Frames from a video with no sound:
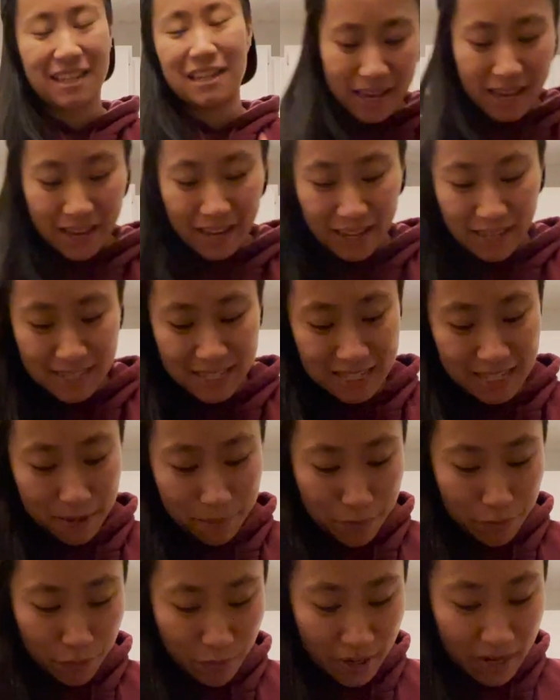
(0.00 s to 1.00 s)
And step
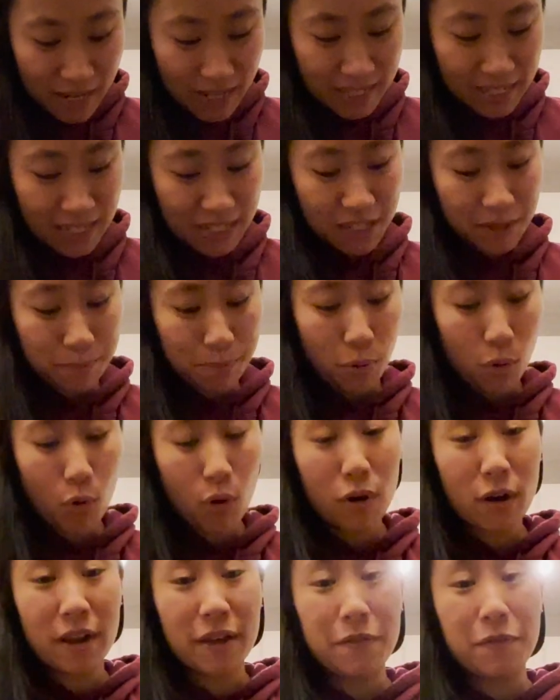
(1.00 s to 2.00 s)
3, it says to
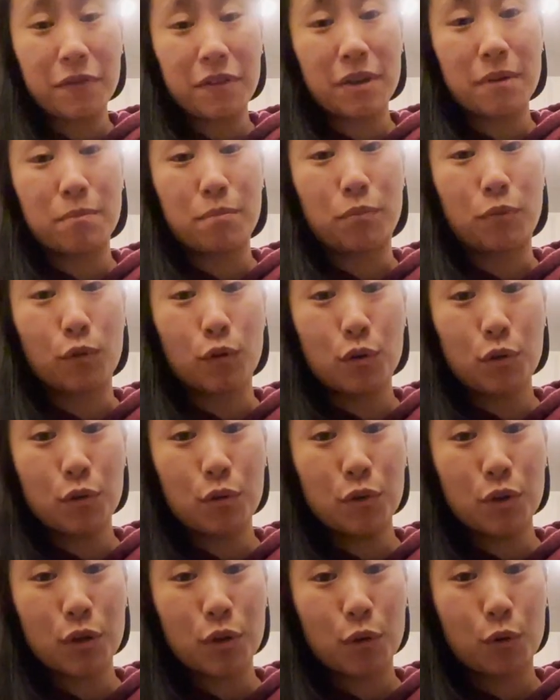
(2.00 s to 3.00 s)
pour in the
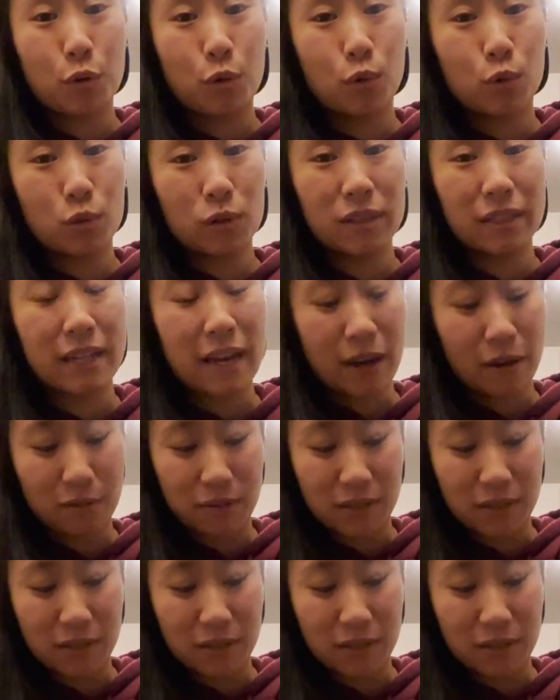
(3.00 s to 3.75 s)
brewed cooled down